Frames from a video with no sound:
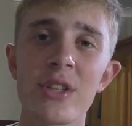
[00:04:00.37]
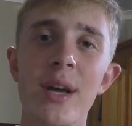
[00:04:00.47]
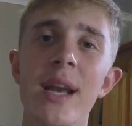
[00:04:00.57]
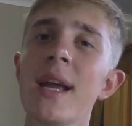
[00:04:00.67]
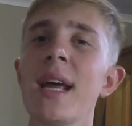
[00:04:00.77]

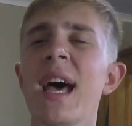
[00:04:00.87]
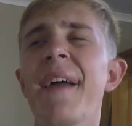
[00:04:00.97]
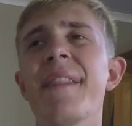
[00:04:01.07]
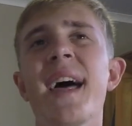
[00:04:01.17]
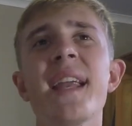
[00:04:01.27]
Rand,
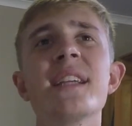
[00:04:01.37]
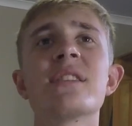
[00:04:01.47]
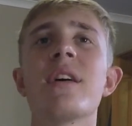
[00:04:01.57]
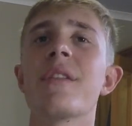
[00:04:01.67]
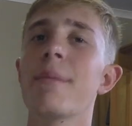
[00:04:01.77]
and that
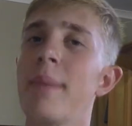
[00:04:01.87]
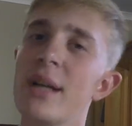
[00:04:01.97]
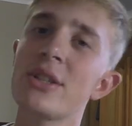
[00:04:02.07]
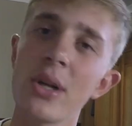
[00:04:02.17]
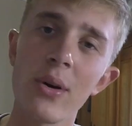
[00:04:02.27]
is the
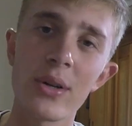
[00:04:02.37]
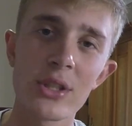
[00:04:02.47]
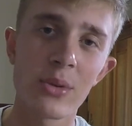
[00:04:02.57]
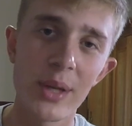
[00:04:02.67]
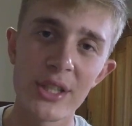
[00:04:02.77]
most
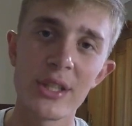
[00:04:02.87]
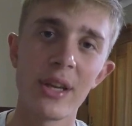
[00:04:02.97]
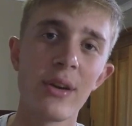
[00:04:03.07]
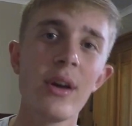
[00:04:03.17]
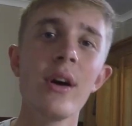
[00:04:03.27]
asked
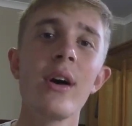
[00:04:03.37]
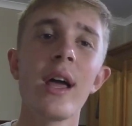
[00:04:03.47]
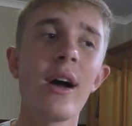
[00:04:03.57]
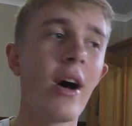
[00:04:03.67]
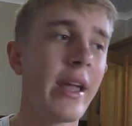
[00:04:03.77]
question
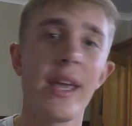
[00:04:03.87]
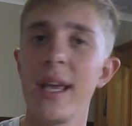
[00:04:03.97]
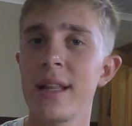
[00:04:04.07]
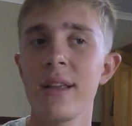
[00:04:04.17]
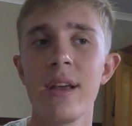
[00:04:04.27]
I
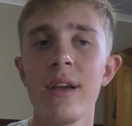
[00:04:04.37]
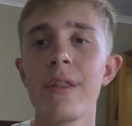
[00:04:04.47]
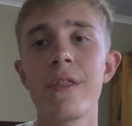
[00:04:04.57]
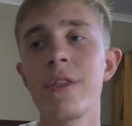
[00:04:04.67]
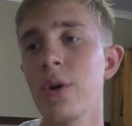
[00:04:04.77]
get
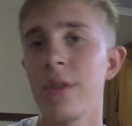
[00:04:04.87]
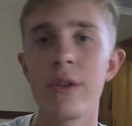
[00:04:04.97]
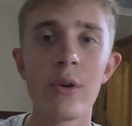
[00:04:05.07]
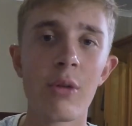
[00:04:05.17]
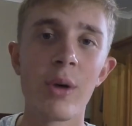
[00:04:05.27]
through and
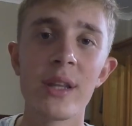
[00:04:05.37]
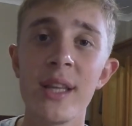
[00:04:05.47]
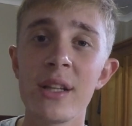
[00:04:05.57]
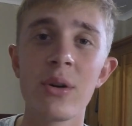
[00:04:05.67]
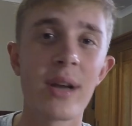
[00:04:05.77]
through on my
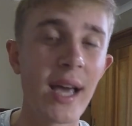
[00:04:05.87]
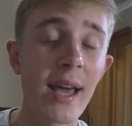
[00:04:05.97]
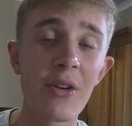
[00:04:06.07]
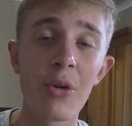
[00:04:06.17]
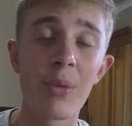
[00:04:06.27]
TikTok
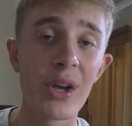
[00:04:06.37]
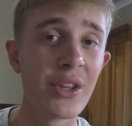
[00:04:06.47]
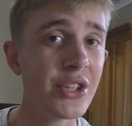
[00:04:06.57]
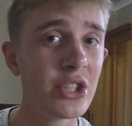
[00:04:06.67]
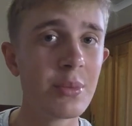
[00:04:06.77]
and on my
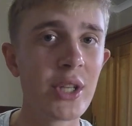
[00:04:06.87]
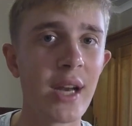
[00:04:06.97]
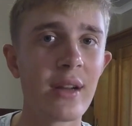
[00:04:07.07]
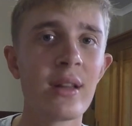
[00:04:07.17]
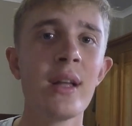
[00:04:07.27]
YouTube
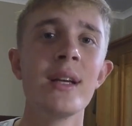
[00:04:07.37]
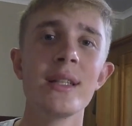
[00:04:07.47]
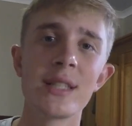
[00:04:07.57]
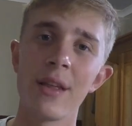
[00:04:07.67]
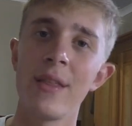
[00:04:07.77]
channel.
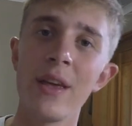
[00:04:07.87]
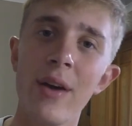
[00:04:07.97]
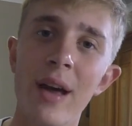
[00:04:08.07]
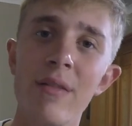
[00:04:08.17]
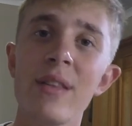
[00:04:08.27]
So there you
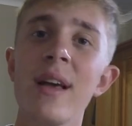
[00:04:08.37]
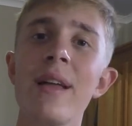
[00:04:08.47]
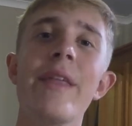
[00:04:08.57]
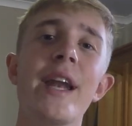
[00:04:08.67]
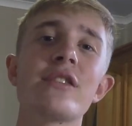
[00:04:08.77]
have it.
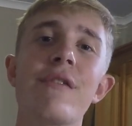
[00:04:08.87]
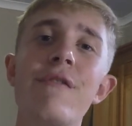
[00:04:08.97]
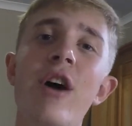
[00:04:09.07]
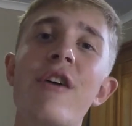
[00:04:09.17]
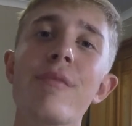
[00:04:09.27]
That is the
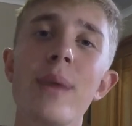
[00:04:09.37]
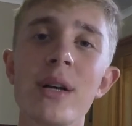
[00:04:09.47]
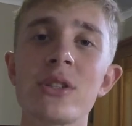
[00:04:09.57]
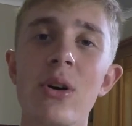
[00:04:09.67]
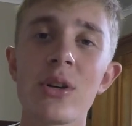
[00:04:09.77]
5
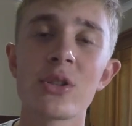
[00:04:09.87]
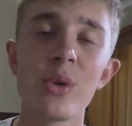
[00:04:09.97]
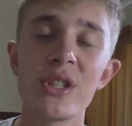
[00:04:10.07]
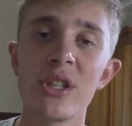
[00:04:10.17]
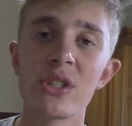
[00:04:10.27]
most asked
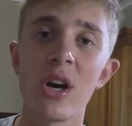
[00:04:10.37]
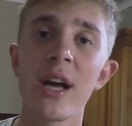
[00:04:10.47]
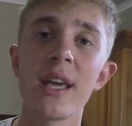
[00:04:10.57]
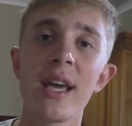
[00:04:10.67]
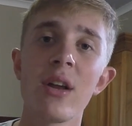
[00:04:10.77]
questions I
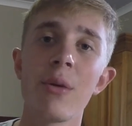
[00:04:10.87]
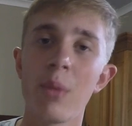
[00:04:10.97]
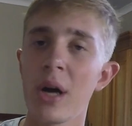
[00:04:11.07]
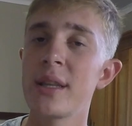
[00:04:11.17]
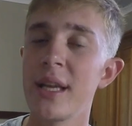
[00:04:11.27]
get on
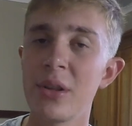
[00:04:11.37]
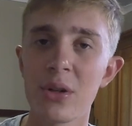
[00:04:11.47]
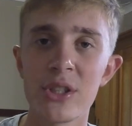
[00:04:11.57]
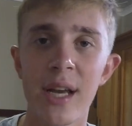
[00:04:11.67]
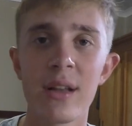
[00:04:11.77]
my TikTok
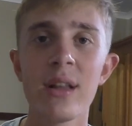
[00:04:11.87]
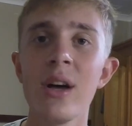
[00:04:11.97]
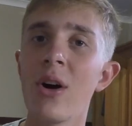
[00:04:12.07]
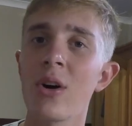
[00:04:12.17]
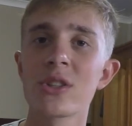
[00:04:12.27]
channel,
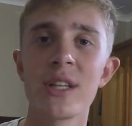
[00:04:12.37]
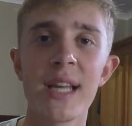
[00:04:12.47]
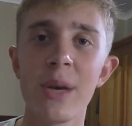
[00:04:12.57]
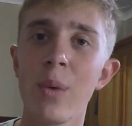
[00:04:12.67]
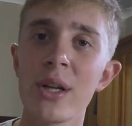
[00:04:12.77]
answered
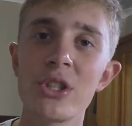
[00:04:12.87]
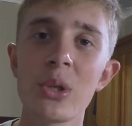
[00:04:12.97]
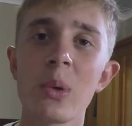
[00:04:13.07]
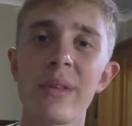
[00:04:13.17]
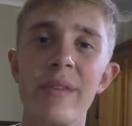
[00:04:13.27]
in one
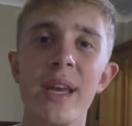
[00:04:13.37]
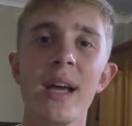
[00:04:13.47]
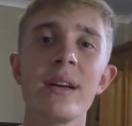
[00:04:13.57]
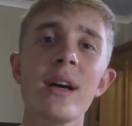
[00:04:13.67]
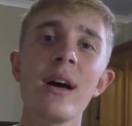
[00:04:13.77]
short
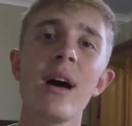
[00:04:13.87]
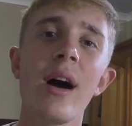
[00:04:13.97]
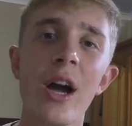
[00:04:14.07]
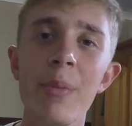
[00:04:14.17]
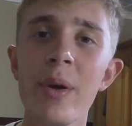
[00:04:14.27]
video.
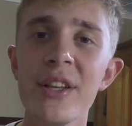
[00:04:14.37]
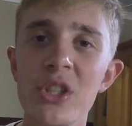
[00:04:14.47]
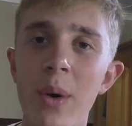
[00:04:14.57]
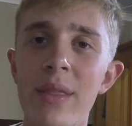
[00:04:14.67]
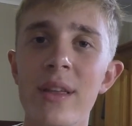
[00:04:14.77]
I hope you
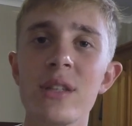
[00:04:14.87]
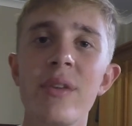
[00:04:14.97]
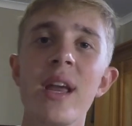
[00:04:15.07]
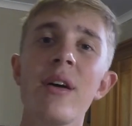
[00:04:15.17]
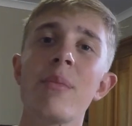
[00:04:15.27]
enjoyed this
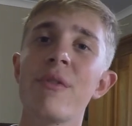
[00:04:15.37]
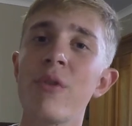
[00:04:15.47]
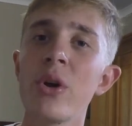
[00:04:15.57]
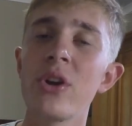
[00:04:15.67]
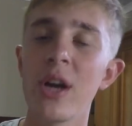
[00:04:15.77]
video, and
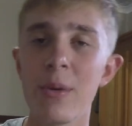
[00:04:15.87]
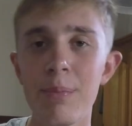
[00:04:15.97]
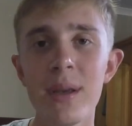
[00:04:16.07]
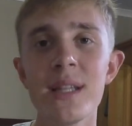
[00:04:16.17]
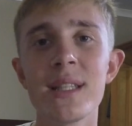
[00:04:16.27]
before you go,
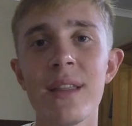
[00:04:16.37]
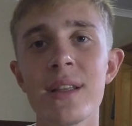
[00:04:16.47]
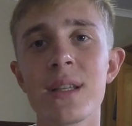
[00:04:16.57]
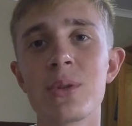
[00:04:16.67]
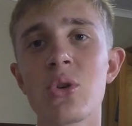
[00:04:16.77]
please hit the
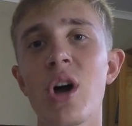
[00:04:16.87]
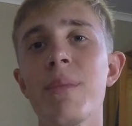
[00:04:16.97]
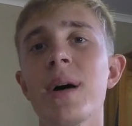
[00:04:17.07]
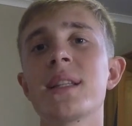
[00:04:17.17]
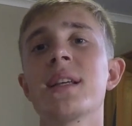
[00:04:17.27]
subscribe
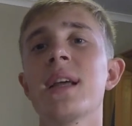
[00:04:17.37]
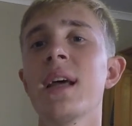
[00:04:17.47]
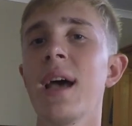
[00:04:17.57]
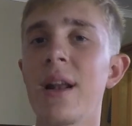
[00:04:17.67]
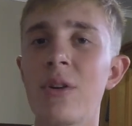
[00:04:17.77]
button
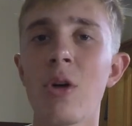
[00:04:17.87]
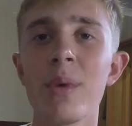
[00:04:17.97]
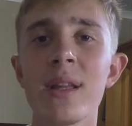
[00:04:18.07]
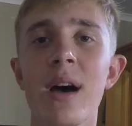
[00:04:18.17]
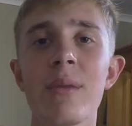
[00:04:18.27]
and
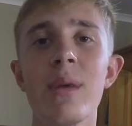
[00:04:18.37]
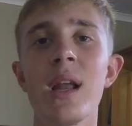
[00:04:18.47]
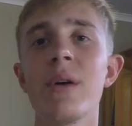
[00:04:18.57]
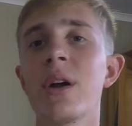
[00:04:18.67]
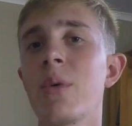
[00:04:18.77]
comment down
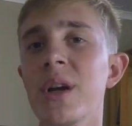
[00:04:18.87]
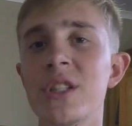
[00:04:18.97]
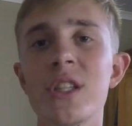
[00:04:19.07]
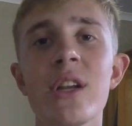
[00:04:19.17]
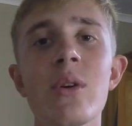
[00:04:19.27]
below a
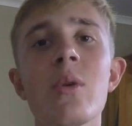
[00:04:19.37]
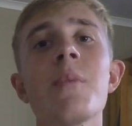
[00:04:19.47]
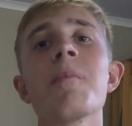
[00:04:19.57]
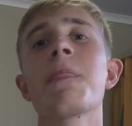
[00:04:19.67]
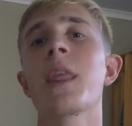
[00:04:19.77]
question, or
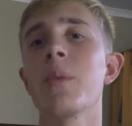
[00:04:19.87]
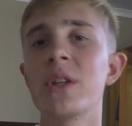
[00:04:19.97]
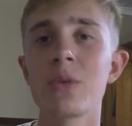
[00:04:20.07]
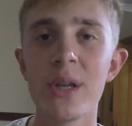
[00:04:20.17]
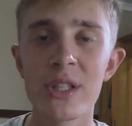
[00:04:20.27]

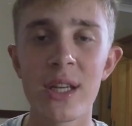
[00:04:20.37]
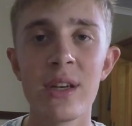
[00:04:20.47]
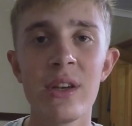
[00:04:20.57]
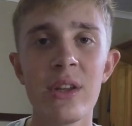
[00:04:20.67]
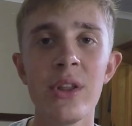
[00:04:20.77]
which
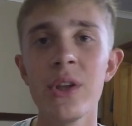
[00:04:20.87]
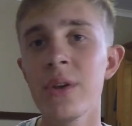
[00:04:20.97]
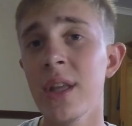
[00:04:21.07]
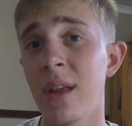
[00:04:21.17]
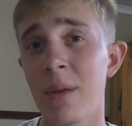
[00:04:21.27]
question do you
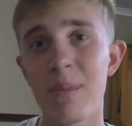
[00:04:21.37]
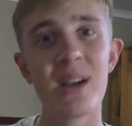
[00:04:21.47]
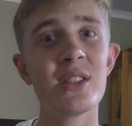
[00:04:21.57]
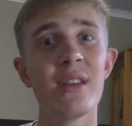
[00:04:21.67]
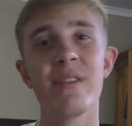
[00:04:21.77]
hear the
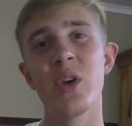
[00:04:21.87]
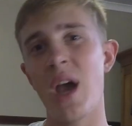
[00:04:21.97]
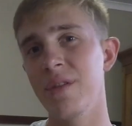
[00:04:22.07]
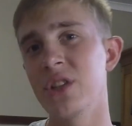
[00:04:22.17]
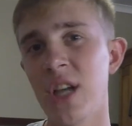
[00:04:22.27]
most. If you
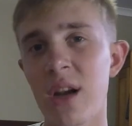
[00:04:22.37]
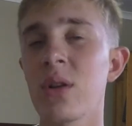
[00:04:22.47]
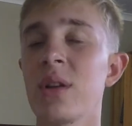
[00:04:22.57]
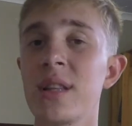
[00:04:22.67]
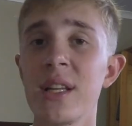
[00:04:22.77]
have a
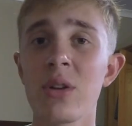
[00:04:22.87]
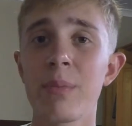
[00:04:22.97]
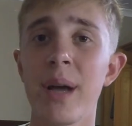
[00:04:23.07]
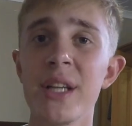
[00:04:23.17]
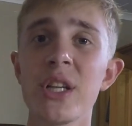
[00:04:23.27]
channel, a TikTok
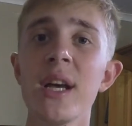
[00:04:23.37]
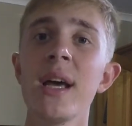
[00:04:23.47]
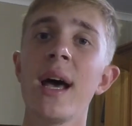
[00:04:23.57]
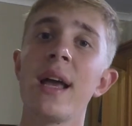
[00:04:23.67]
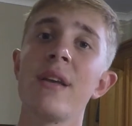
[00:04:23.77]
page,
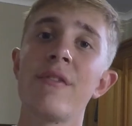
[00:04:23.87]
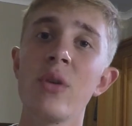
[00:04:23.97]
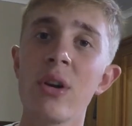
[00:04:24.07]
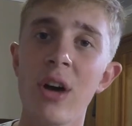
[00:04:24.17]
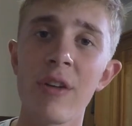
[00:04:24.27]
and if
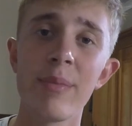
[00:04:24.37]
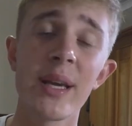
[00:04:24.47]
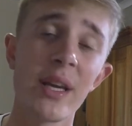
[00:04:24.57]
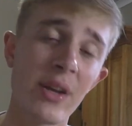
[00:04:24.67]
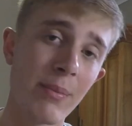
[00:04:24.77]
you're a knife
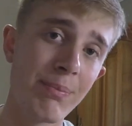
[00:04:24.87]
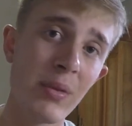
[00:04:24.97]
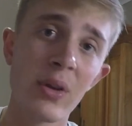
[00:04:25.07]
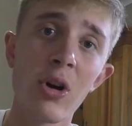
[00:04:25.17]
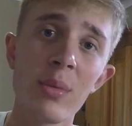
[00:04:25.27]
maker, you can
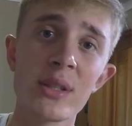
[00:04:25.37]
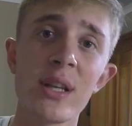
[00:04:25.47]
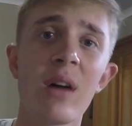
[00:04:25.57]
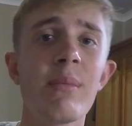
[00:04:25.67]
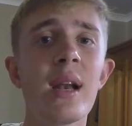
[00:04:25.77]
put comments
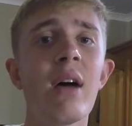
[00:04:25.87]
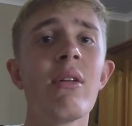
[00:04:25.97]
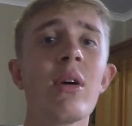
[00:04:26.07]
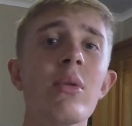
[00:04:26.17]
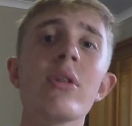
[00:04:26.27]
down below
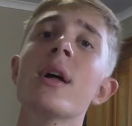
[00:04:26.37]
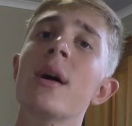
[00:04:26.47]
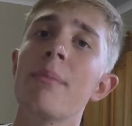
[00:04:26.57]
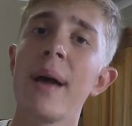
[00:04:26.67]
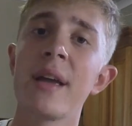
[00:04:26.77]
and I will
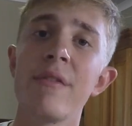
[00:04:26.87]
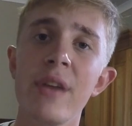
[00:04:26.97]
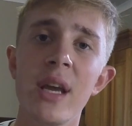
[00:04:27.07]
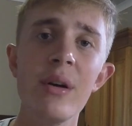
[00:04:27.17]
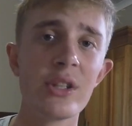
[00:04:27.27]
make a
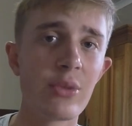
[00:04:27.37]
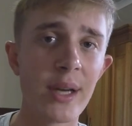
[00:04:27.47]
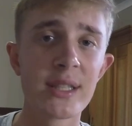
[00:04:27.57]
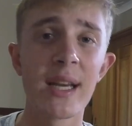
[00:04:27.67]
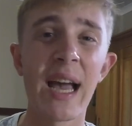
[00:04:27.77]
video
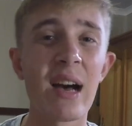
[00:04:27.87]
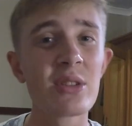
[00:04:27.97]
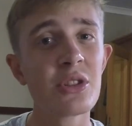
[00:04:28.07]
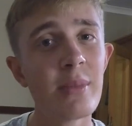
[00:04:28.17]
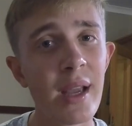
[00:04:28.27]
addressing how
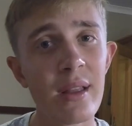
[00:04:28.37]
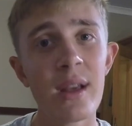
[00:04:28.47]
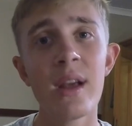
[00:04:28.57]
to make